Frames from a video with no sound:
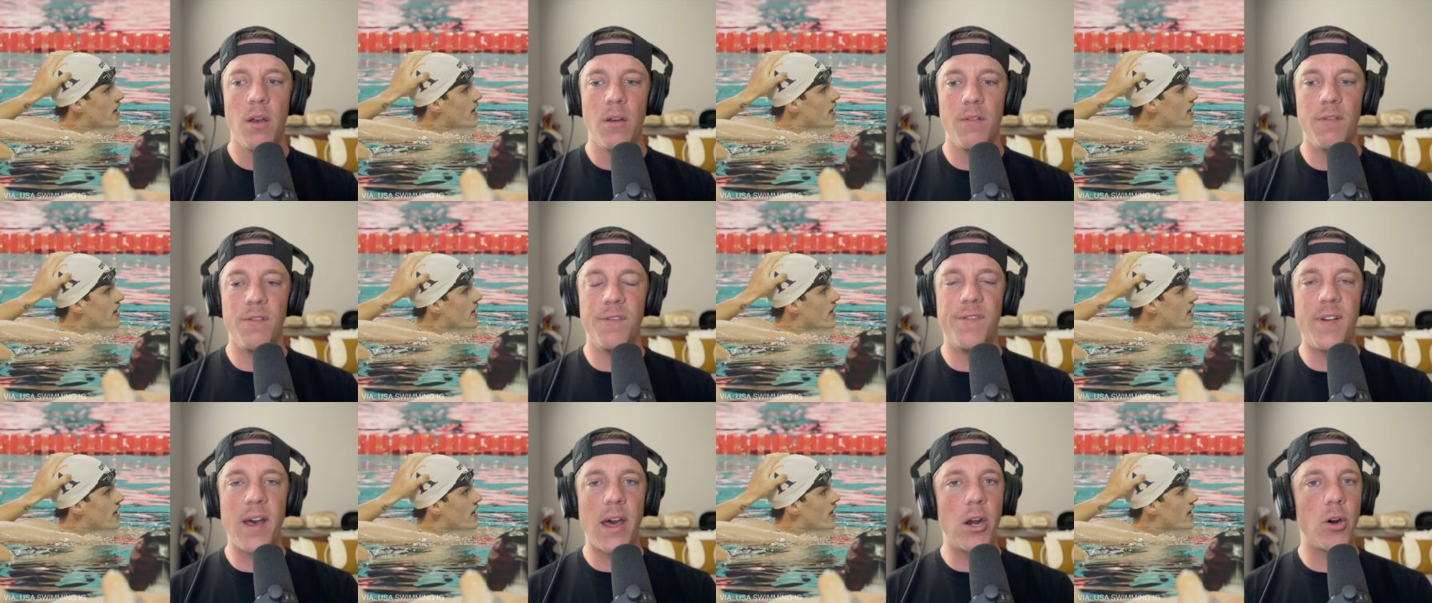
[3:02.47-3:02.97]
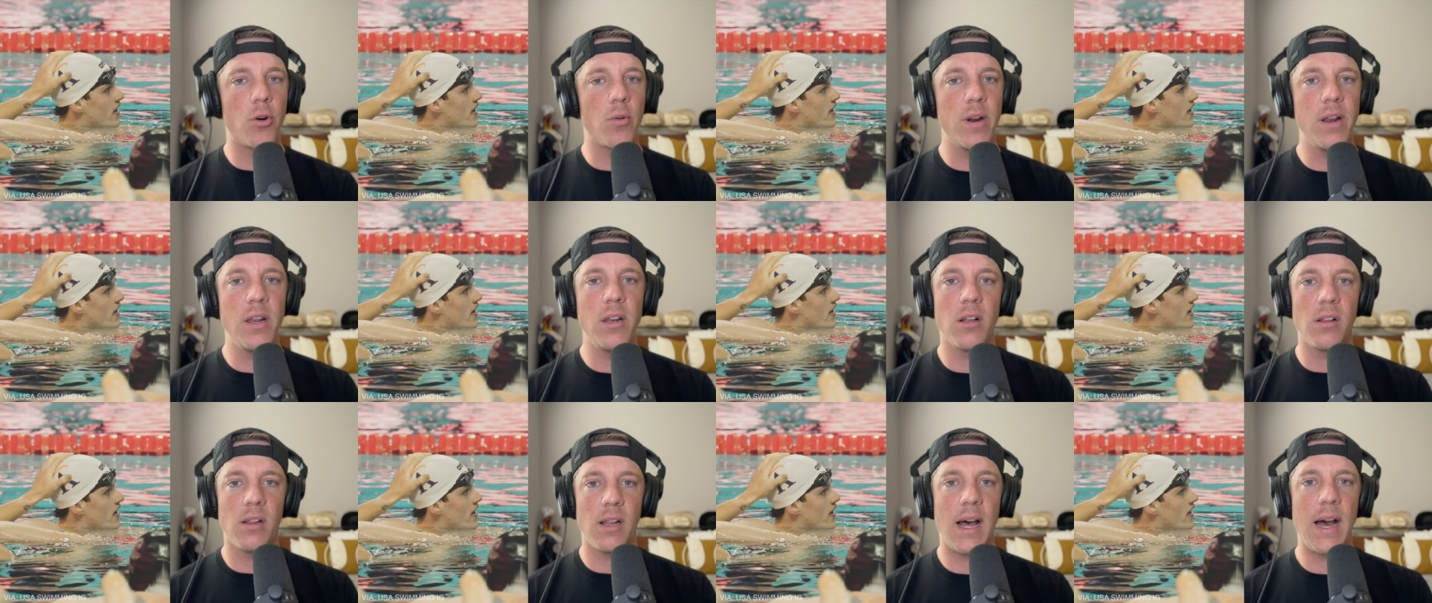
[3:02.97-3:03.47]

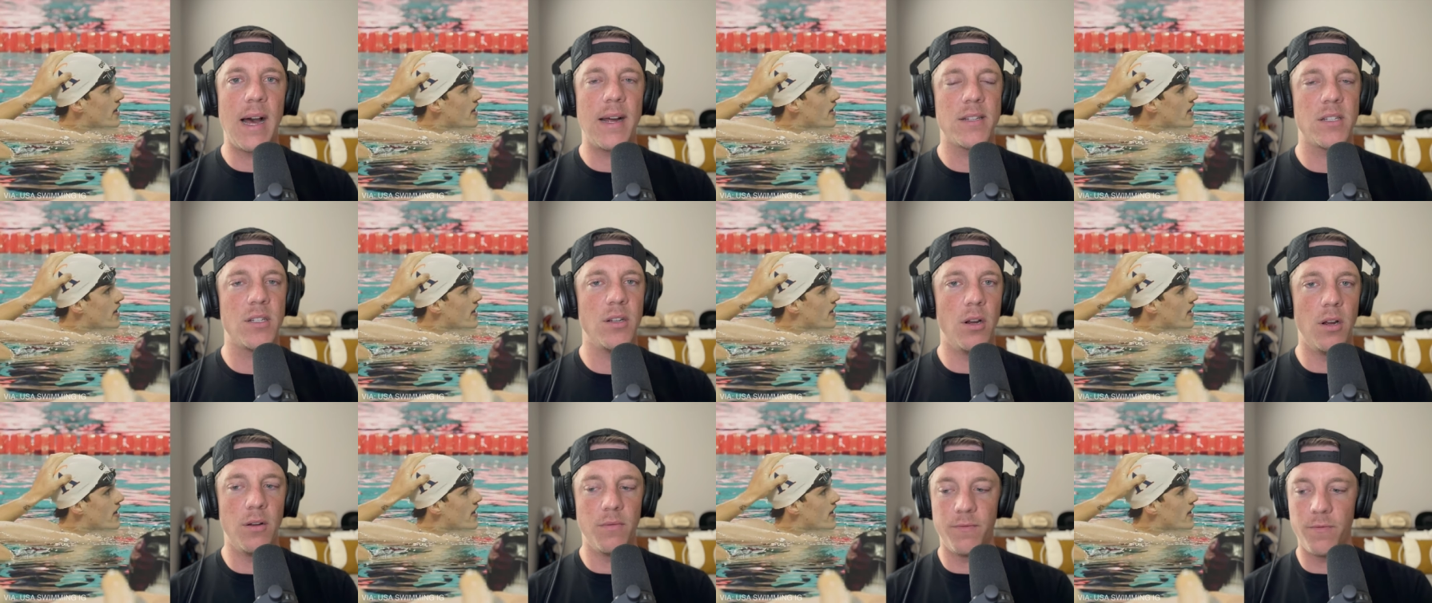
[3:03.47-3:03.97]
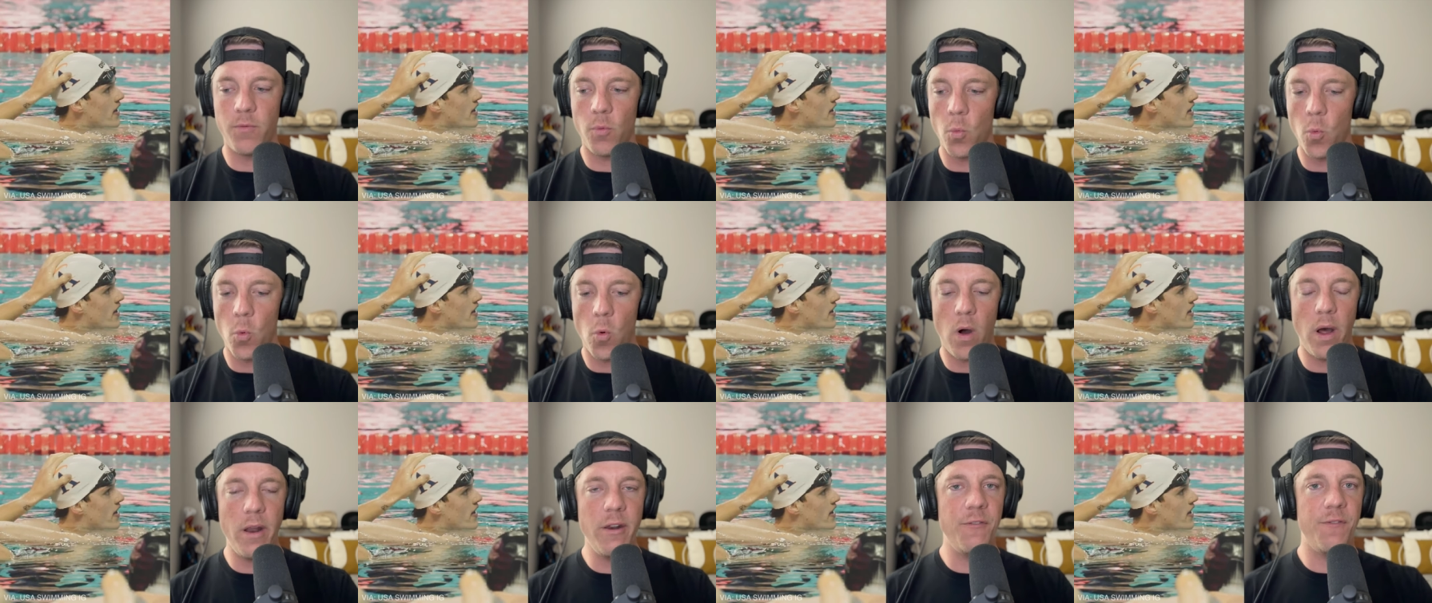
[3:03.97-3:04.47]
veteran class of
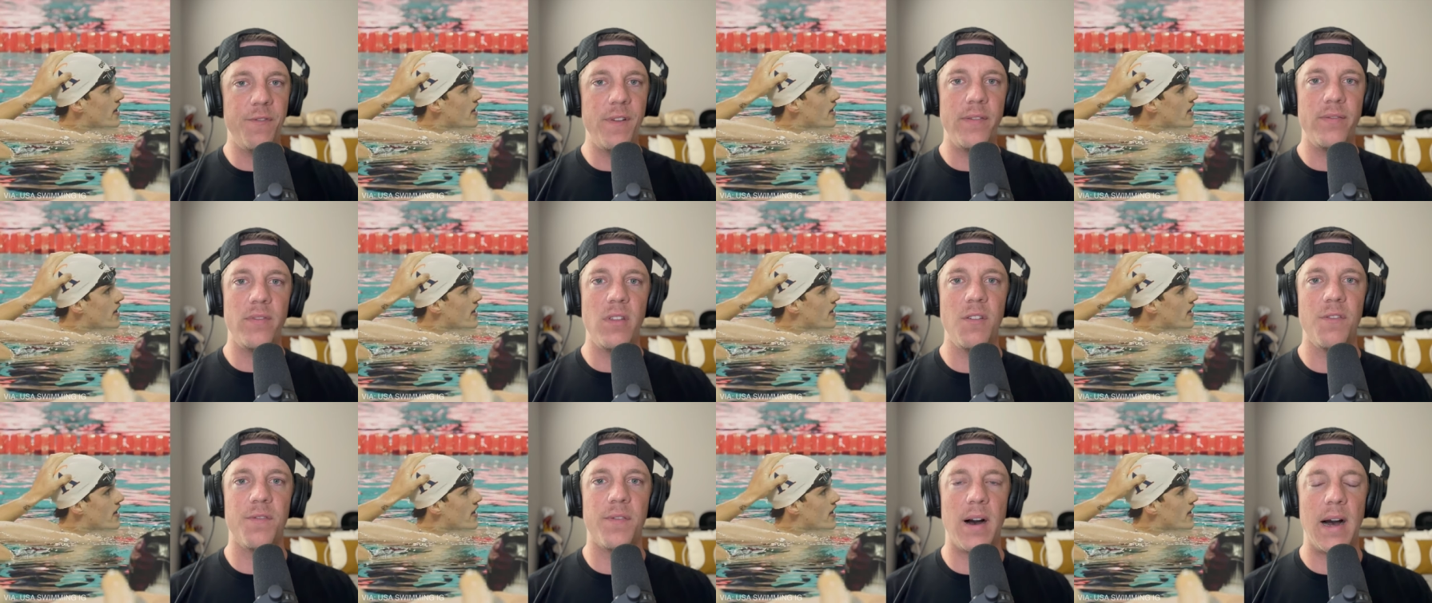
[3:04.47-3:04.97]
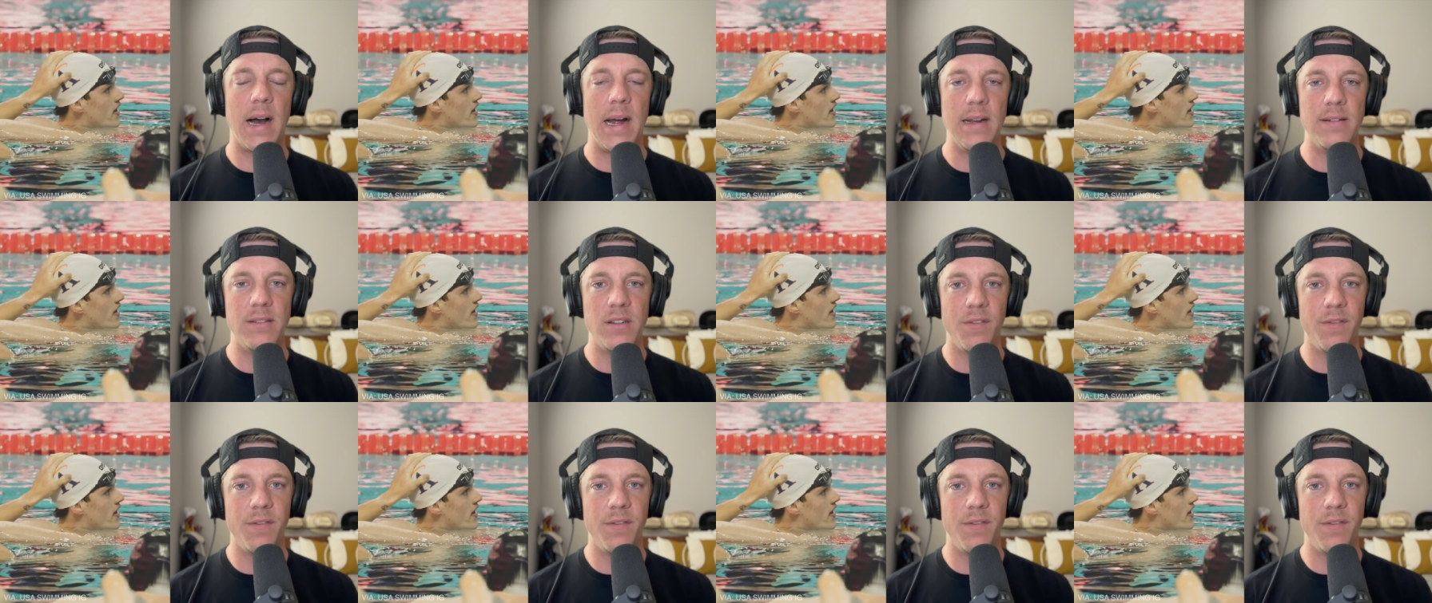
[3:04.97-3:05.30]
155s,